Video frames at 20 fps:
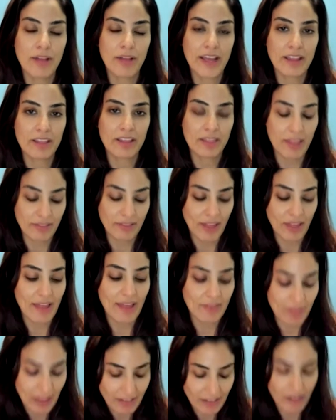like th- that
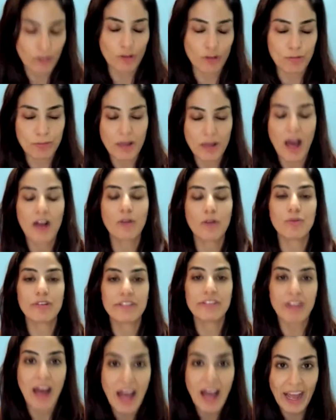that Sadr's block
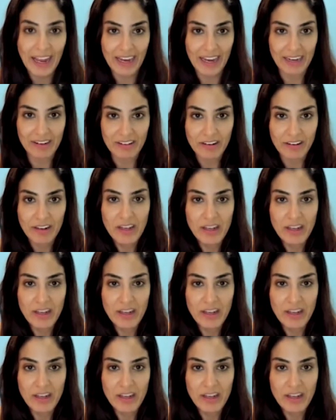resigned.